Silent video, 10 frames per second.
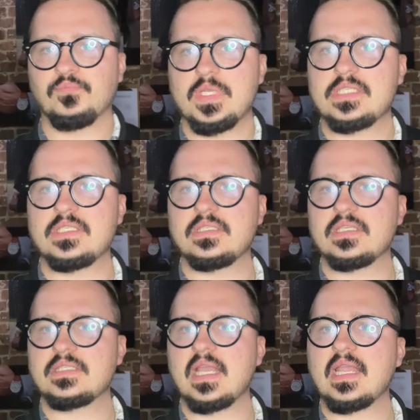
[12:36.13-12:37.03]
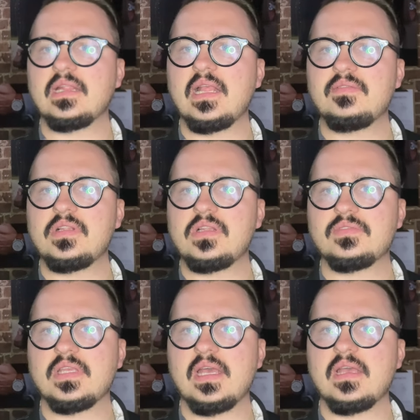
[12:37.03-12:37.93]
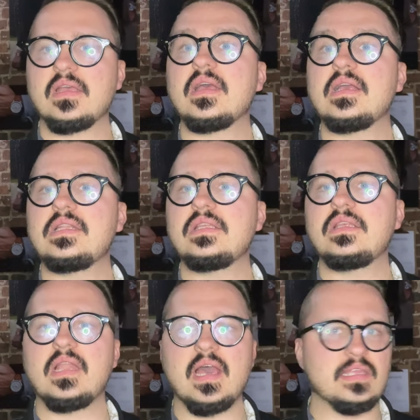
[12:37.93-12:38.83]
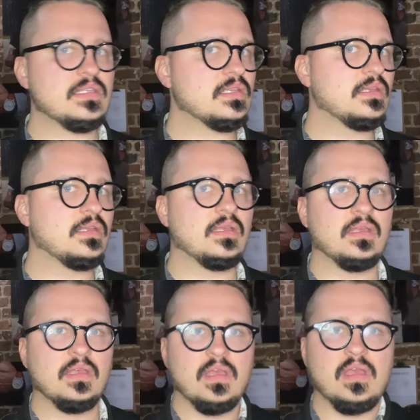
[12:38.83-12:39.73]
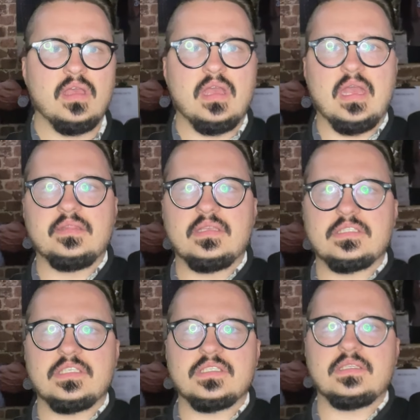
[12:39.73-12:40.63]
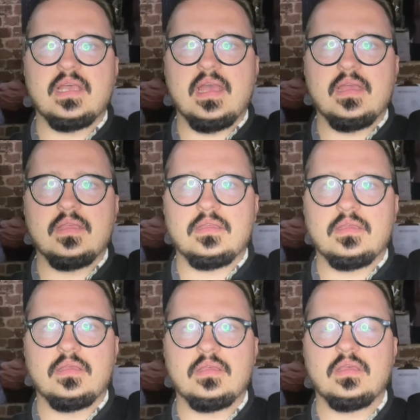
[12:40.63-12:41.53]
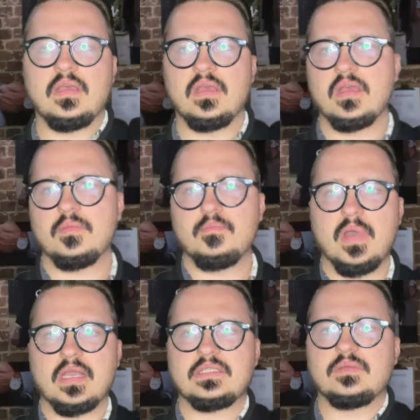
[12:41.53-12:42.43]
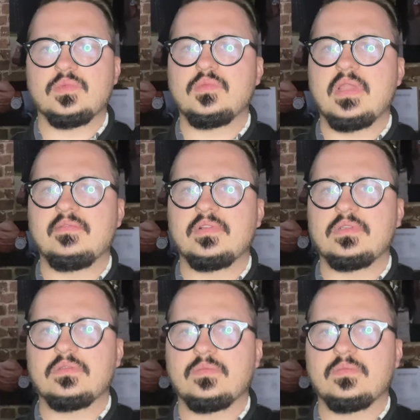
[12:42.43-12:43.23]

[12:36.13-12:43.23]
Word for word: This is the second level of the LED light, and this is the maximum level.